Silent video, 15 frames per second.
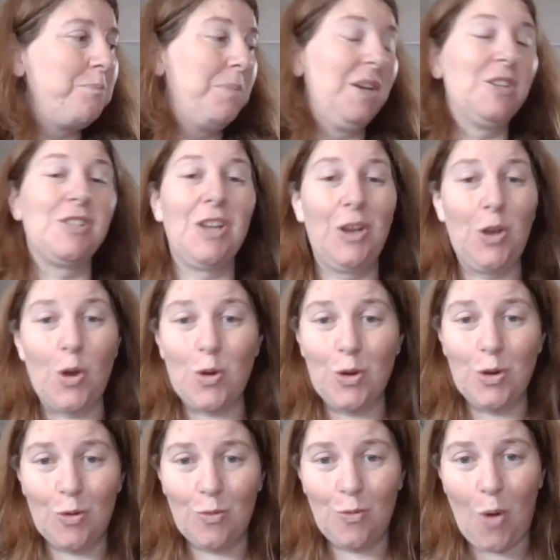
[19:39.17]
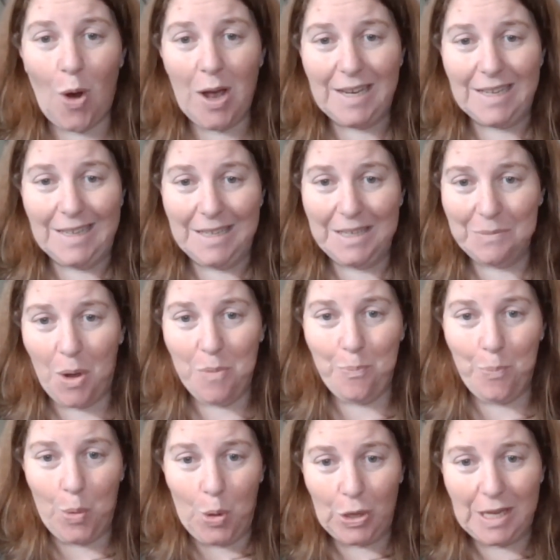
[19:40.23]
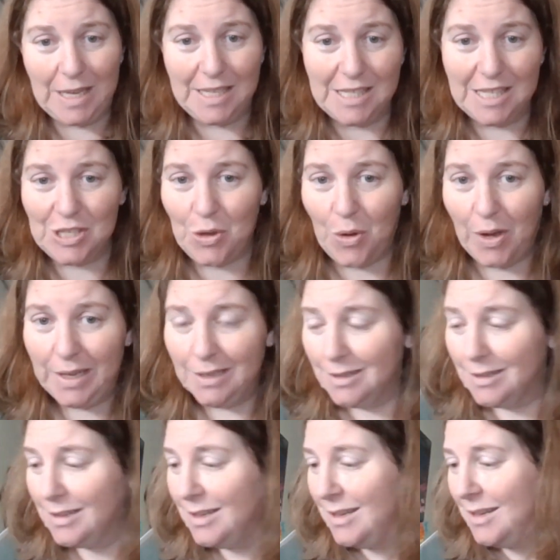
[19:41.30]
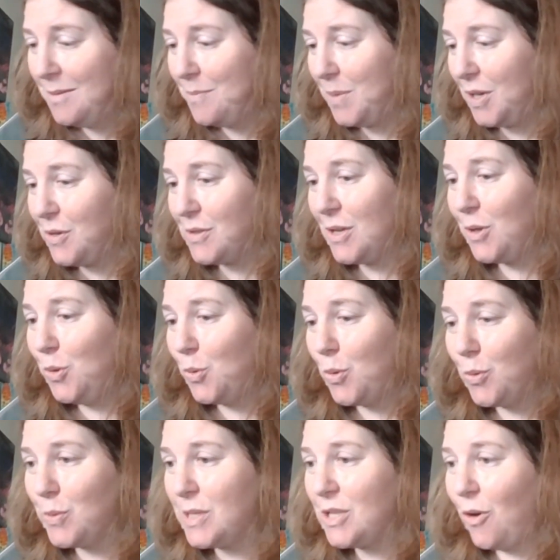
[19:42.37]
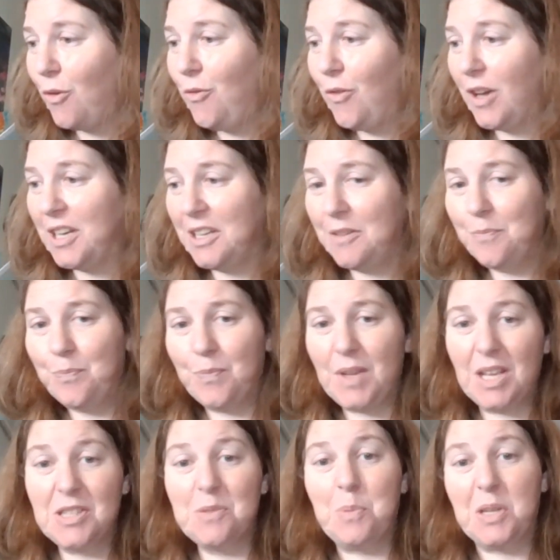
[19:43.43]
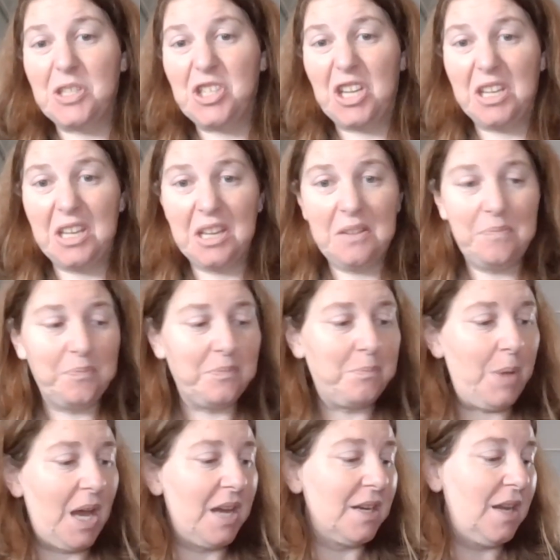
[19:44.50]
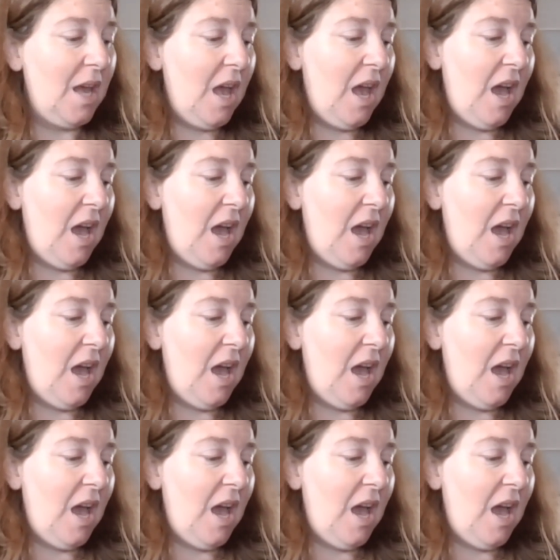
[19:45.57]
because I got her to write it in my book and sign it because I thought it was so funny. It's a bit cheeky, but